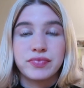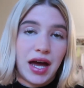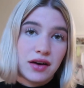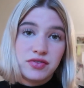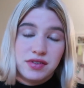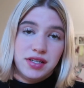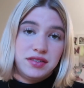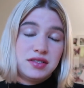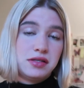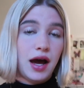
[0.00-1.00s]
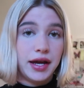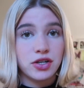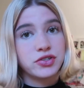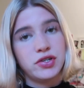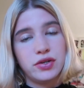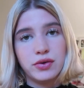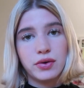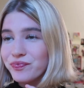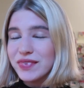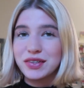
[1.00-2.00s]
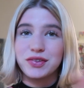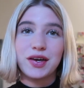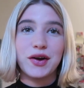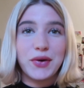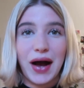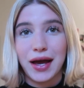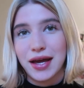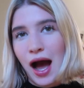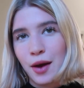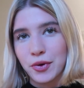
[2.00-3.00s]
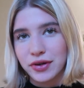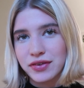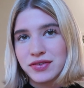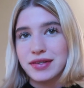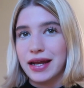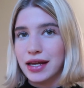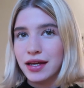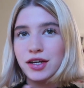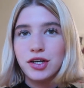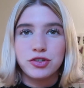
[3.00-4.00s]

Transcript: have the desire to. So I want to stay